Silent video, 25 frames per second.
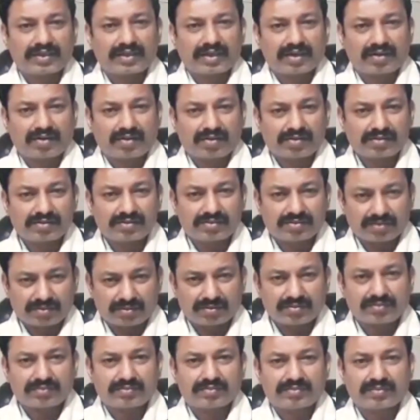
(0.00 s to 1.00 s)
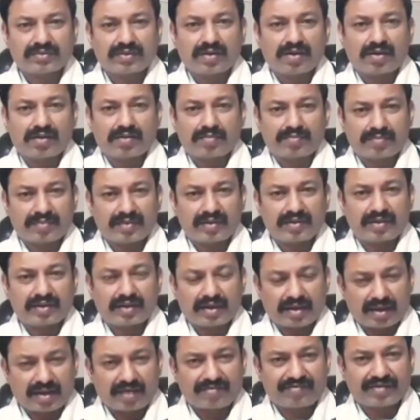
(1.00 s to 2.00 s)
can also
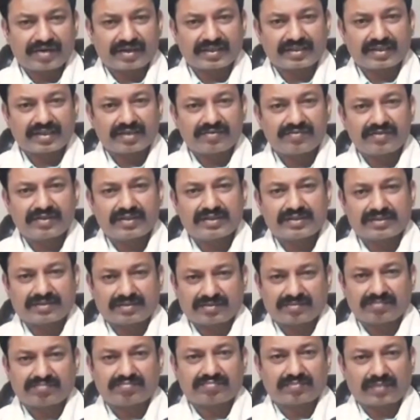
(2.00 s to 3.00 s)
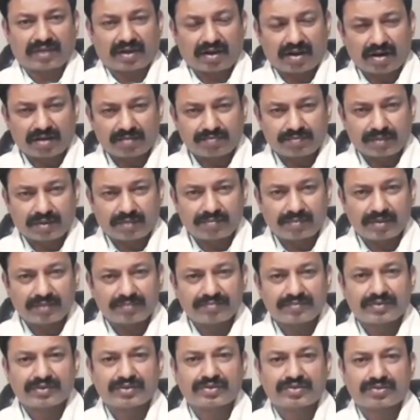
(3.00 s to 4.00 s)
be affected with heart
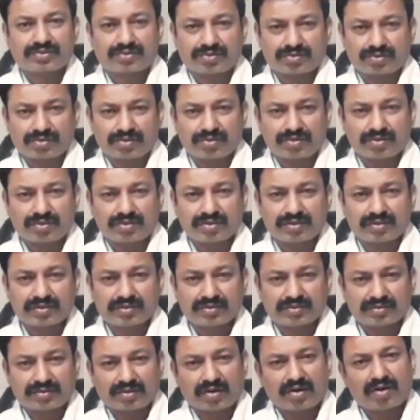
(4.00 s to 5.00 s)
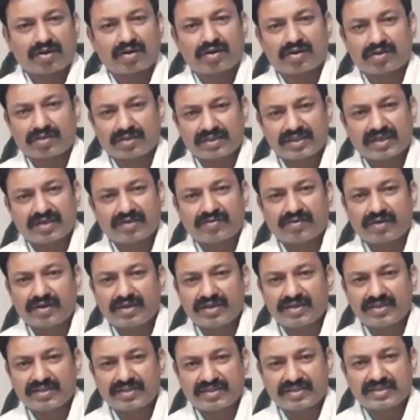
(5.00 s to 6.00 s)
problems, stroke, or
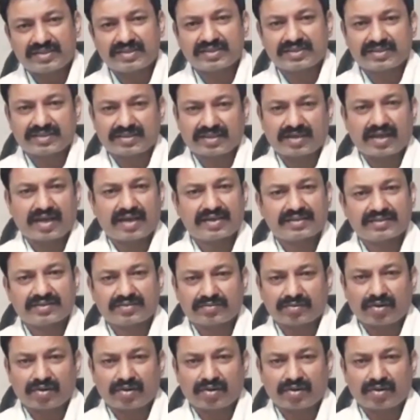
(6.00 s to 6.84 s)
equally risk as